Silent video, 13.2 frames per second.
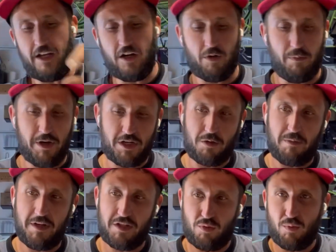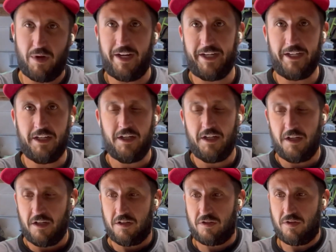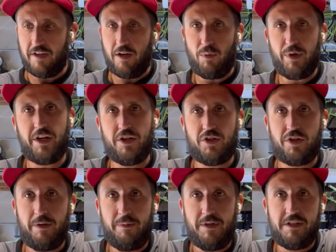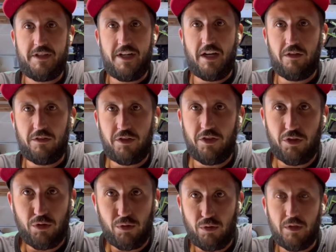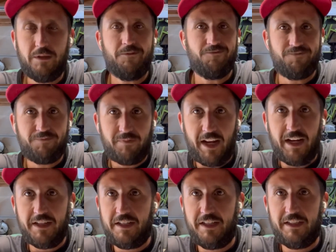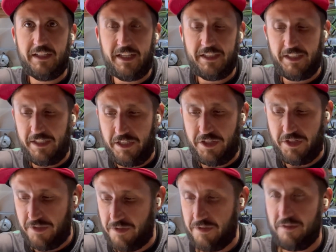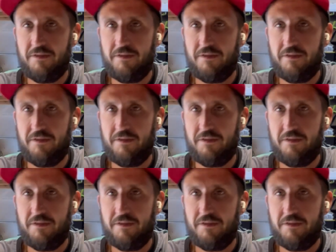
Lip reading: our measurements ready so that we can trim this down to 18, 19 inches.